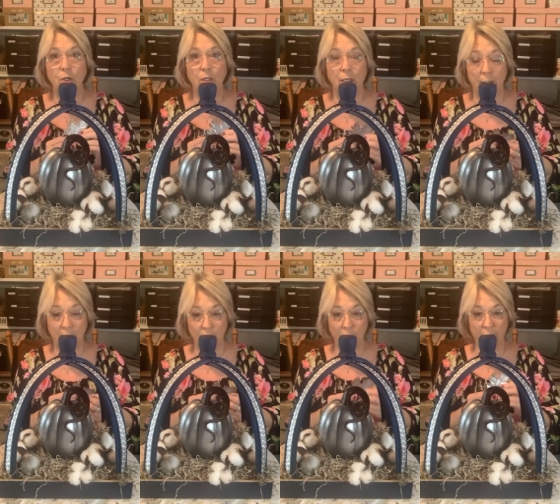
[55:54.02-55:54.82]
I'm going
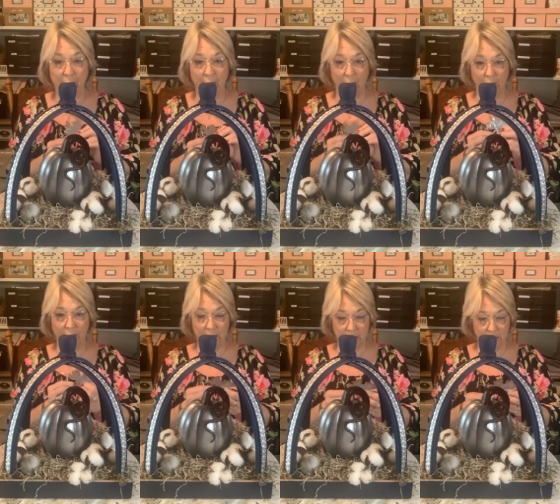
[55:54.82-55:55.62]
to glue that
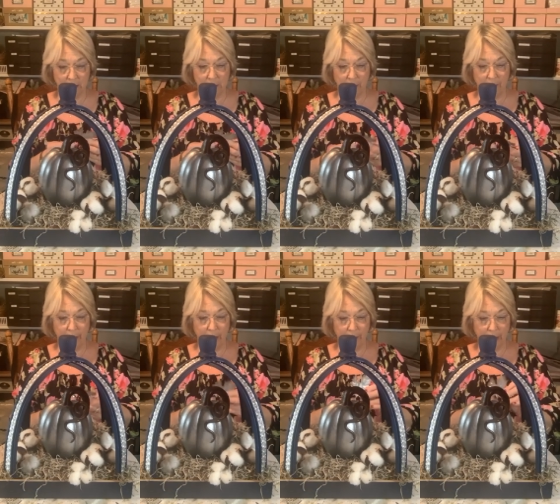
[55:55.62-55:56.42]
on this
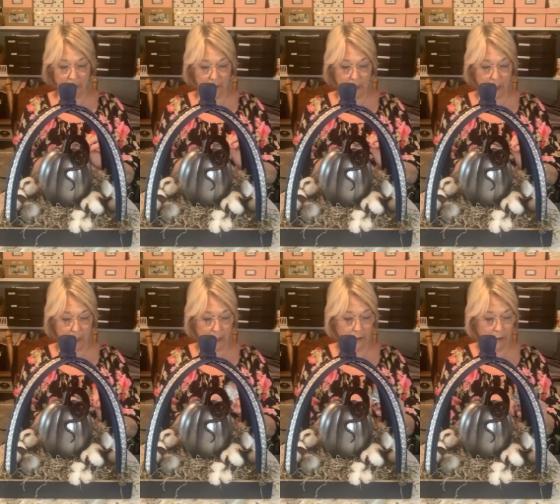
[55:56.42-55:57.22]
sweet pumpkin right